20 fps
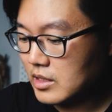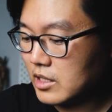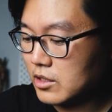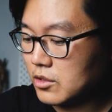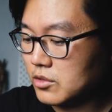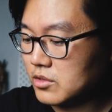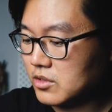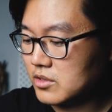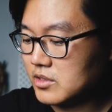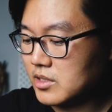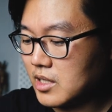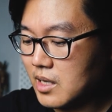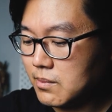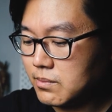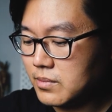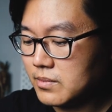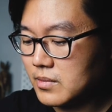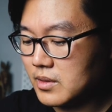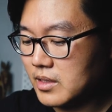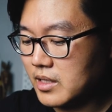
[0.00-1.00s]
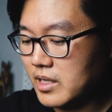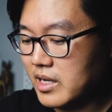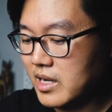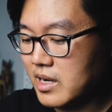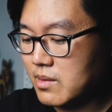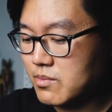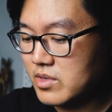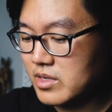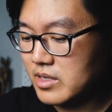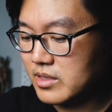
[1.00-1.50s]
And on the top of the
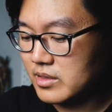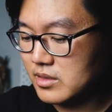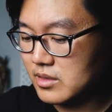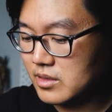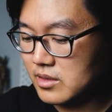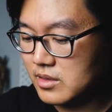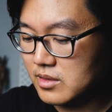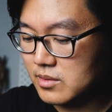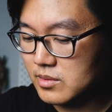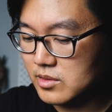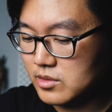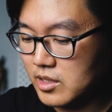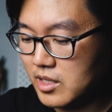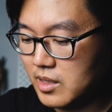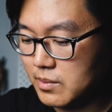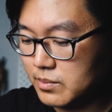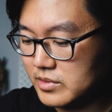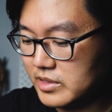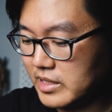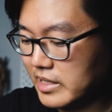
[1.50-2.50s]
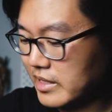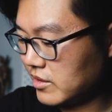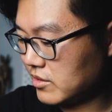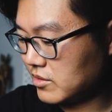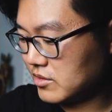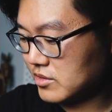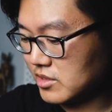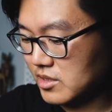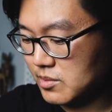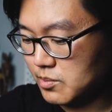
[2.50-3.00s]
camera, the top
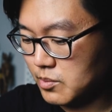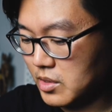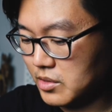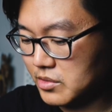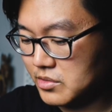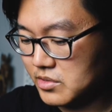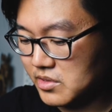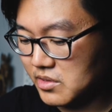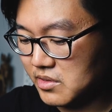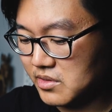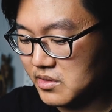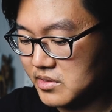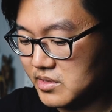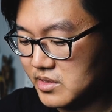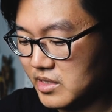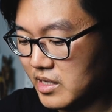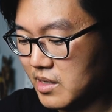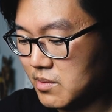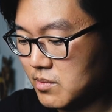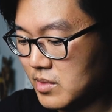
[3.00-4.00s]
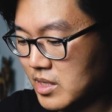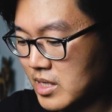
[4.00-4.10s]
dials are mostly the same,